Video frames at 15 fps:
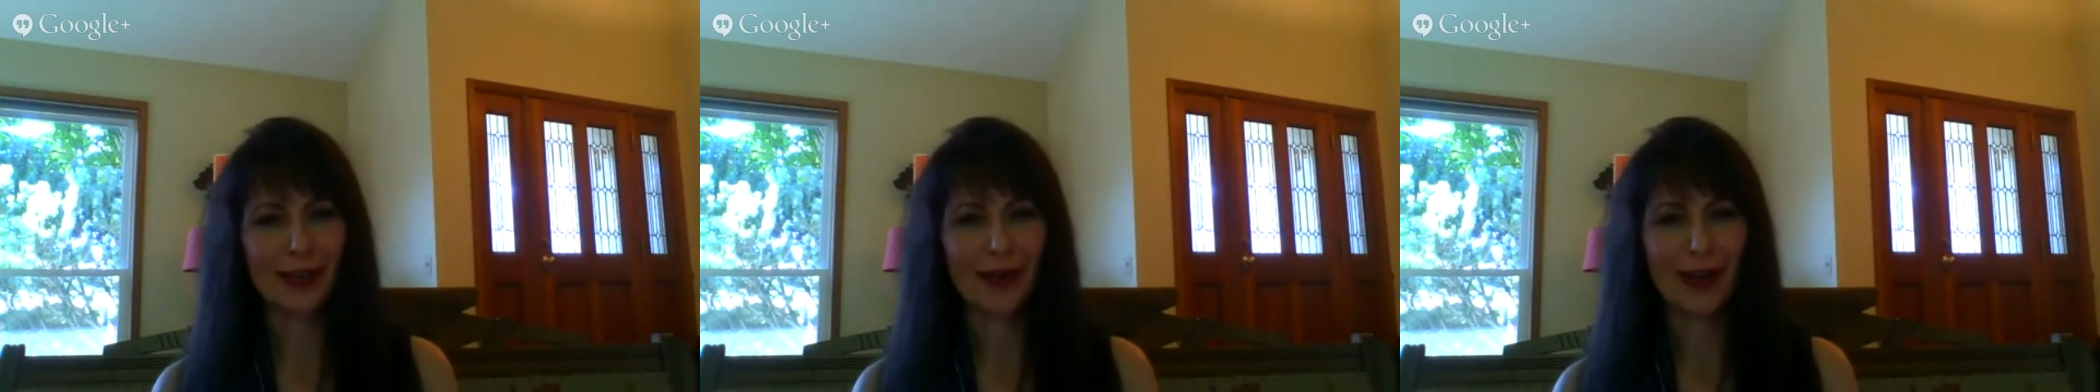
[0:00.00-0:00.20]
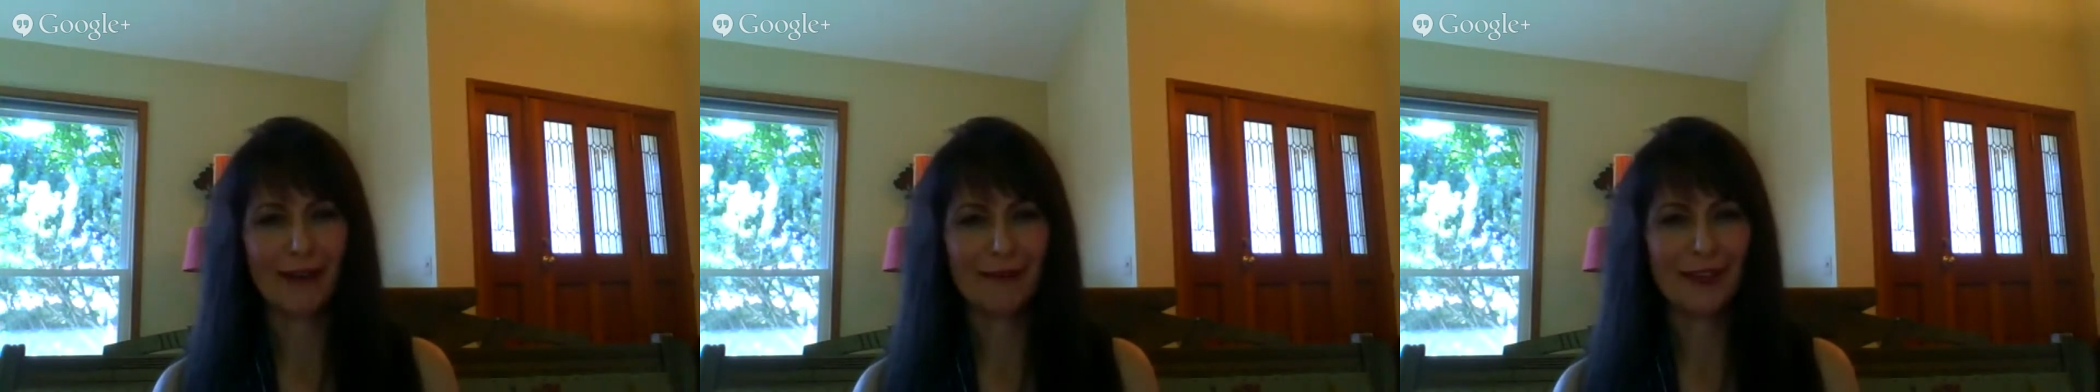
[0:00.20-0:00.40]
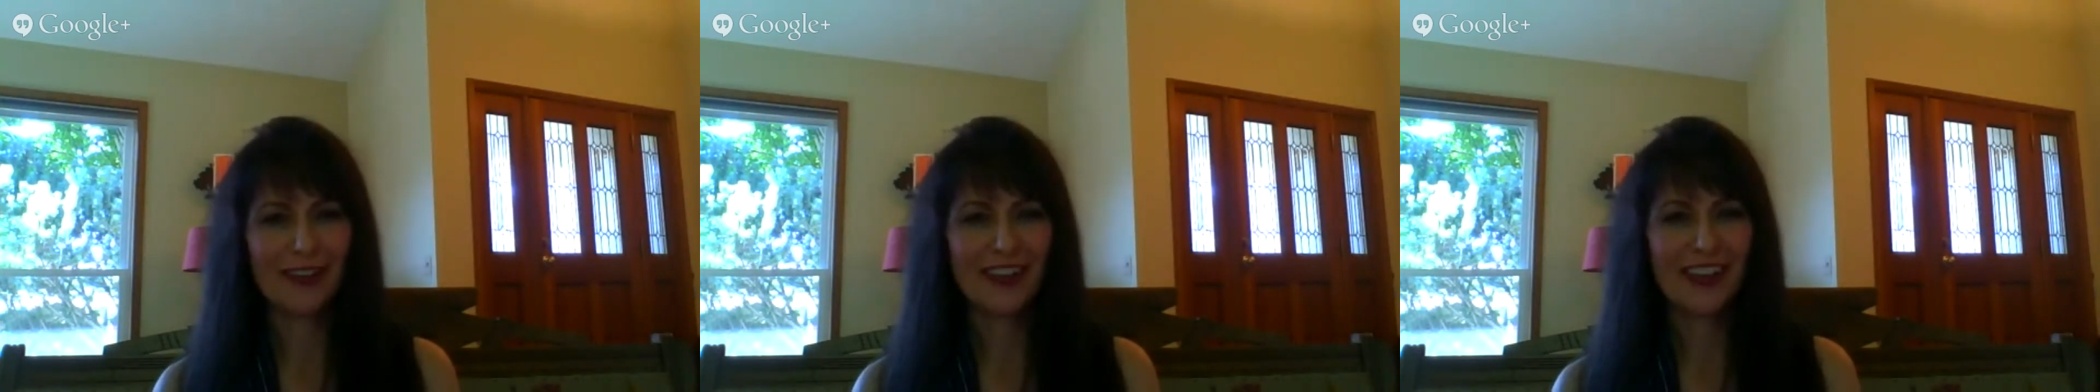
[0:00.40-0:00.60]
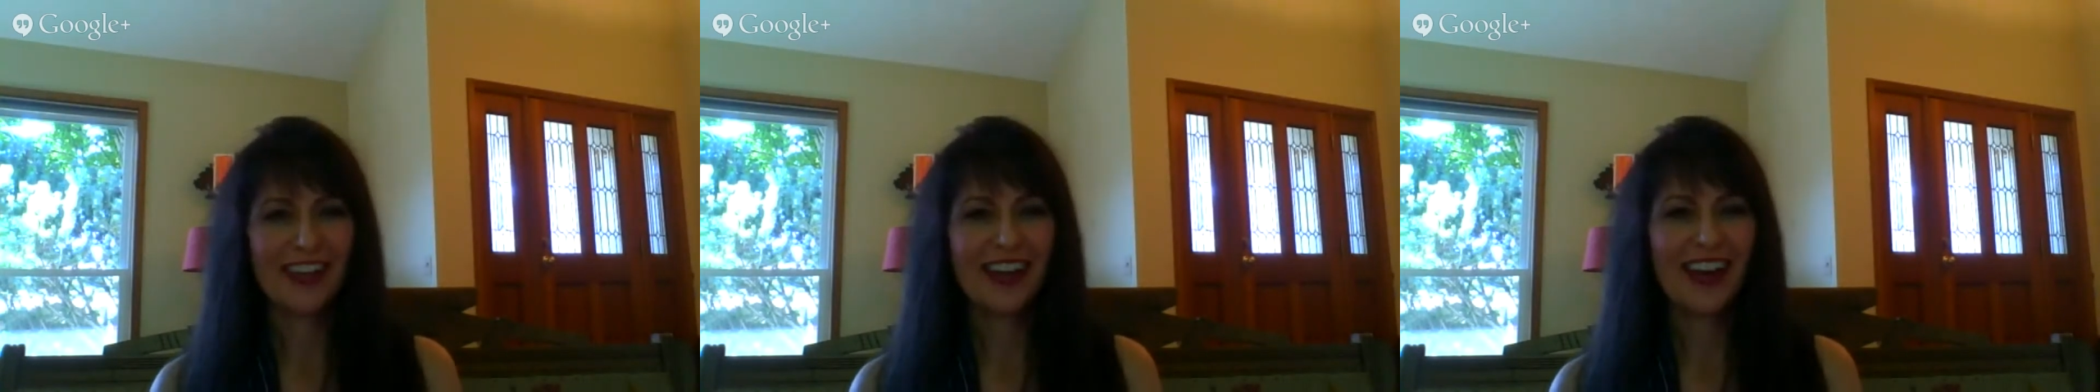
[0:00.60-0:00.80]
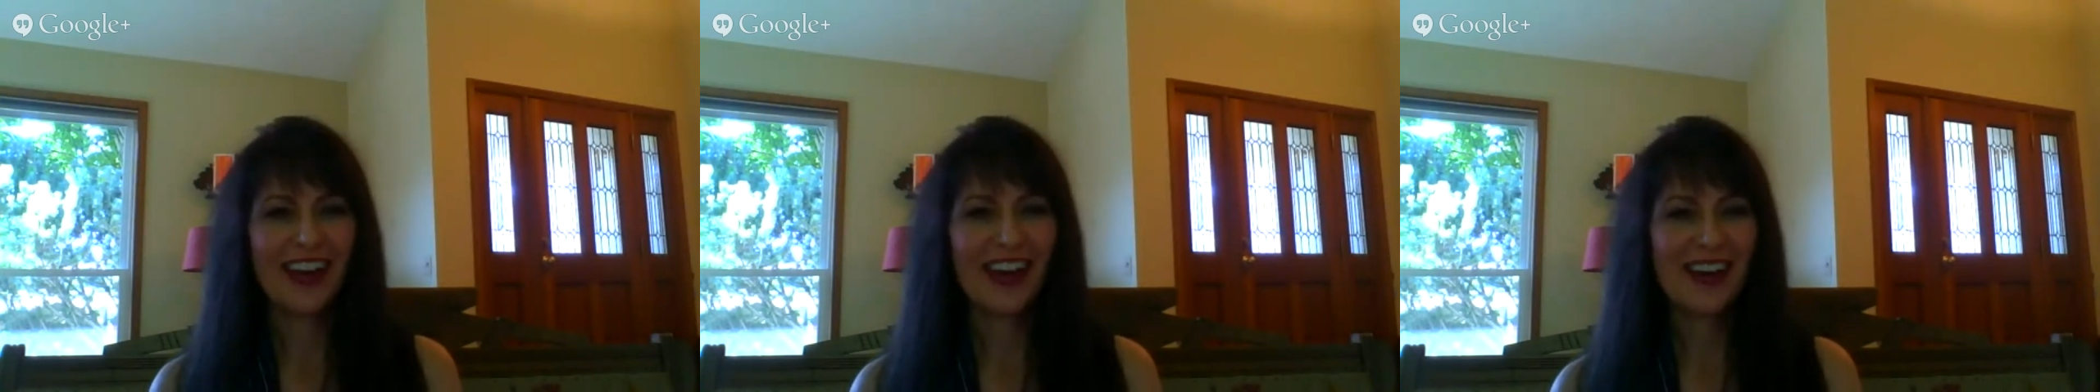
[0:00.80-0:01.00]
that you
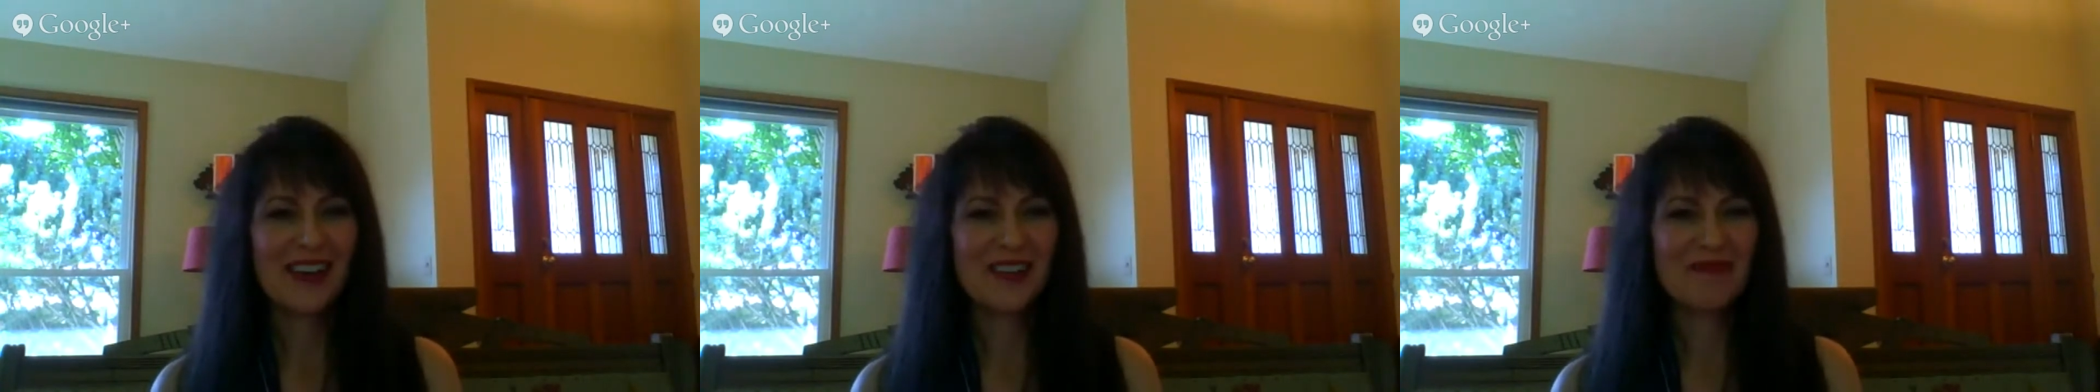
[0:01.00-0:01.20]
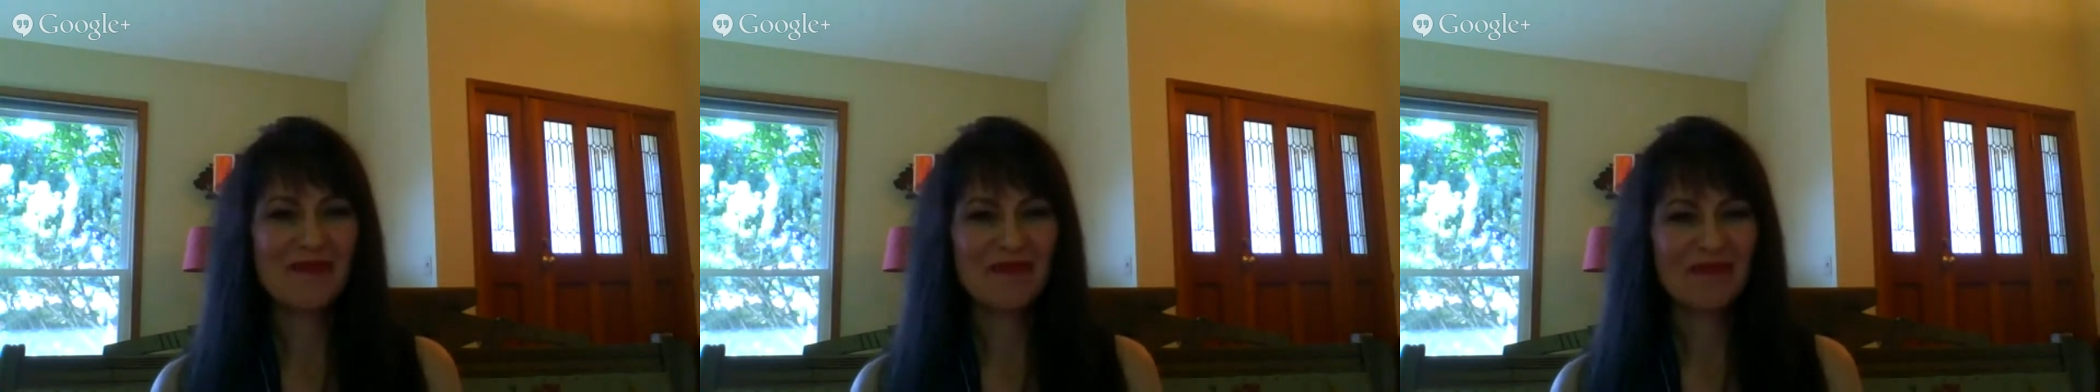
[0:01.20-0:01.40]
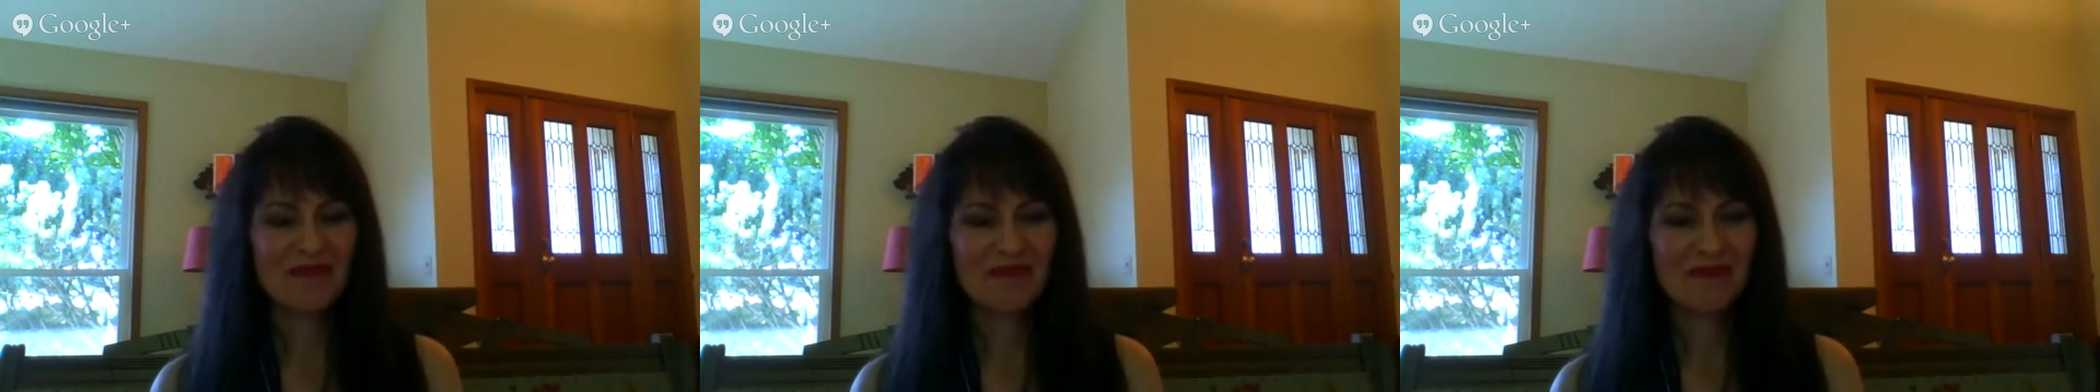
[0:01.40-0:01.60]
have,